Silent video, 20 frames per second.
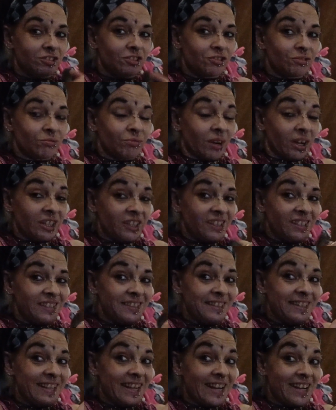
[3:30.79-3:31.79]
right
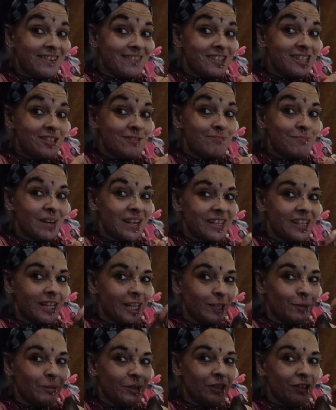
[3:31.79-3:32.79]
in the area my
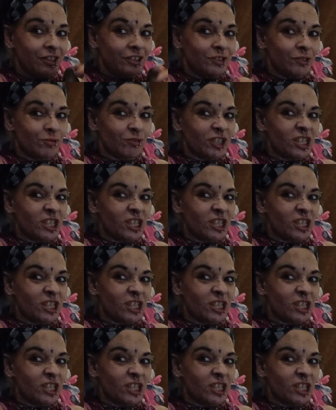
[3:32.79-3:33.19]
camera doesn't